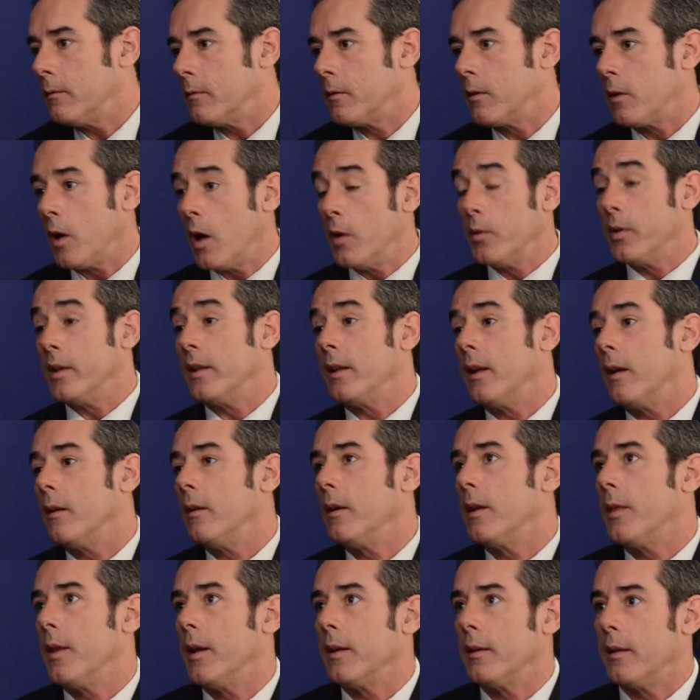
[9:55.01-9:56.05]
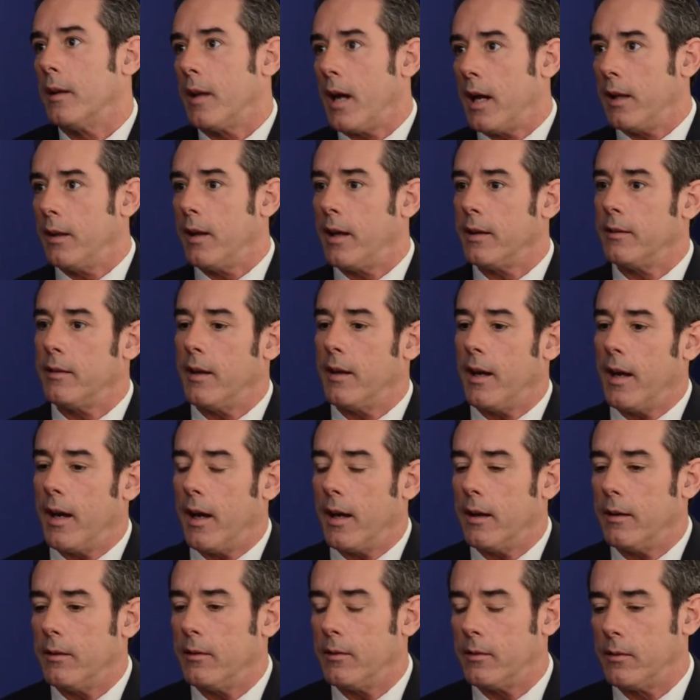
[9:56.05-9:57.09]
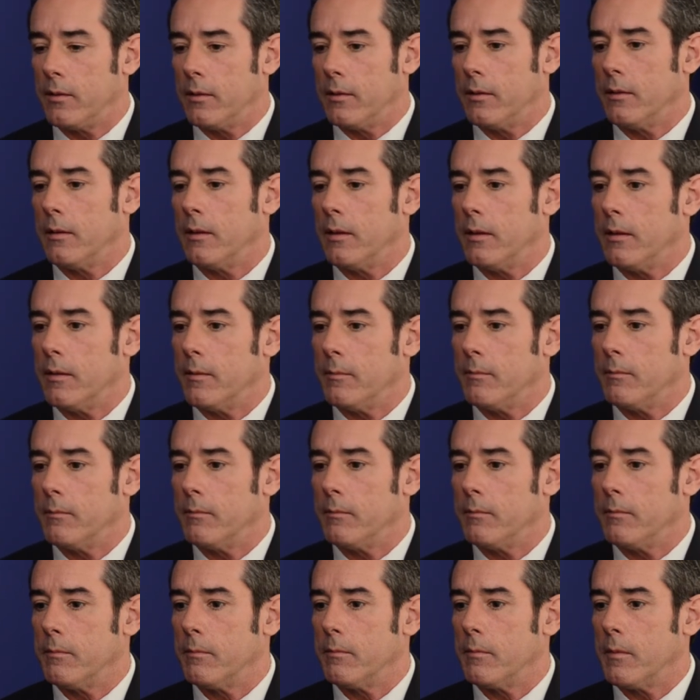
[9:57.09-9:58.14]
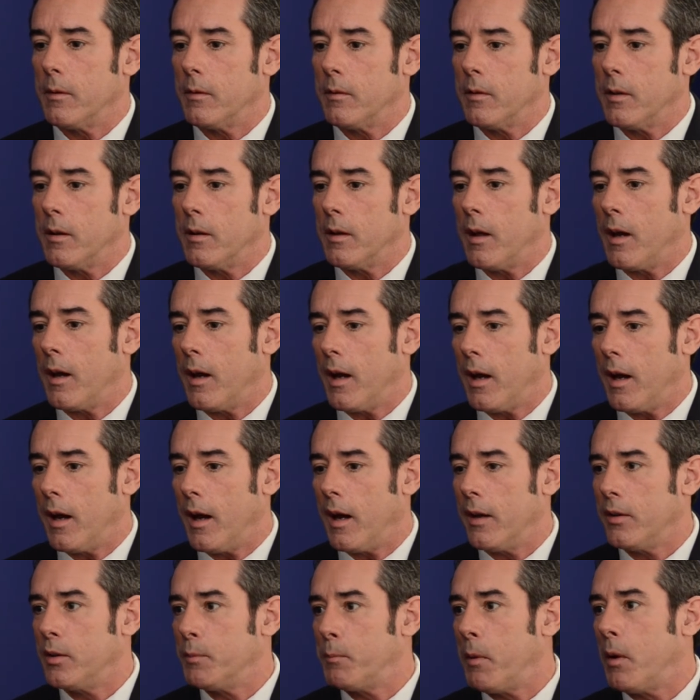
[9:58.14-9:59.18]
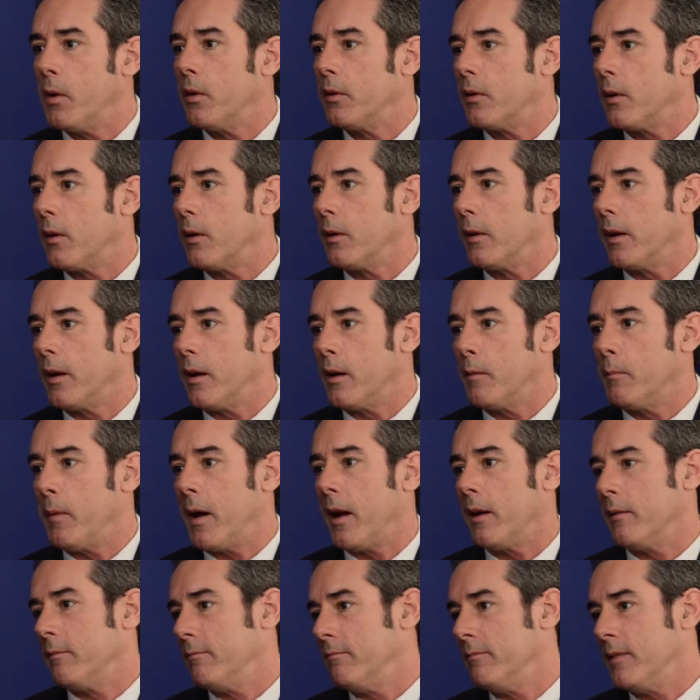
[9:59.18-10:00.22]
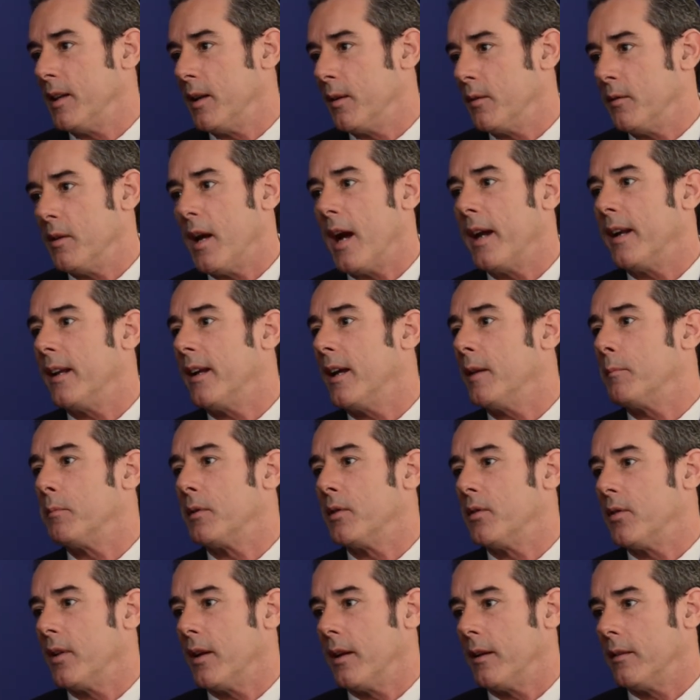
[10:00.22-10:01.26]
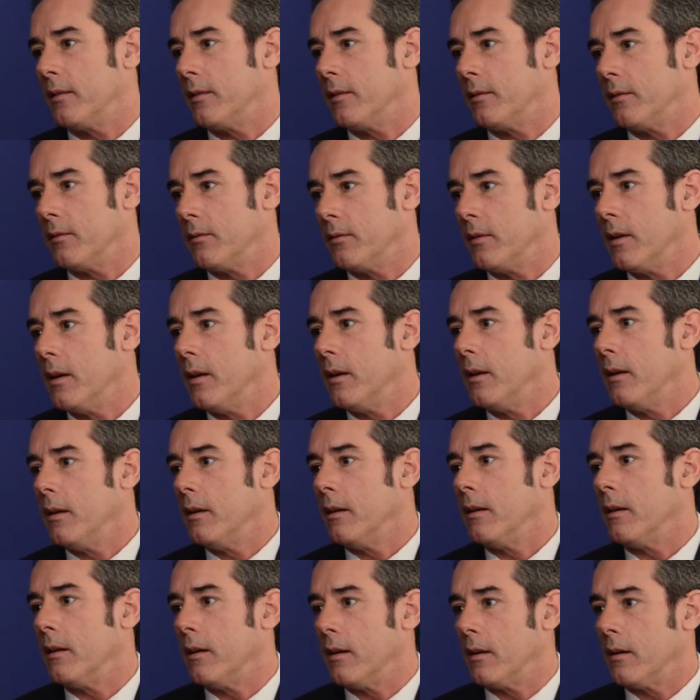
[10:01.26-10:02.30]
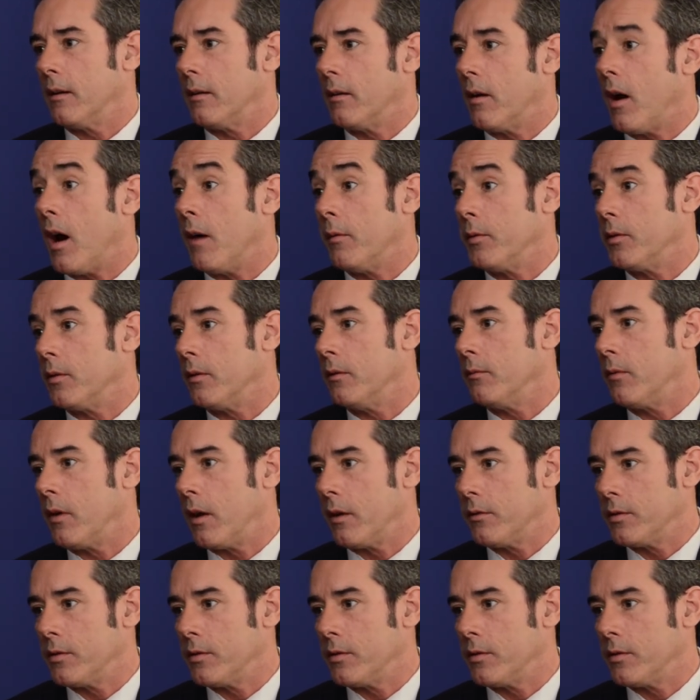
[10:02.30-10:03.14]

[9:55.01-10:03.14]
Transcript: closing, the only thing that I'd like to add is I spoke earlier about 98% of officer-involved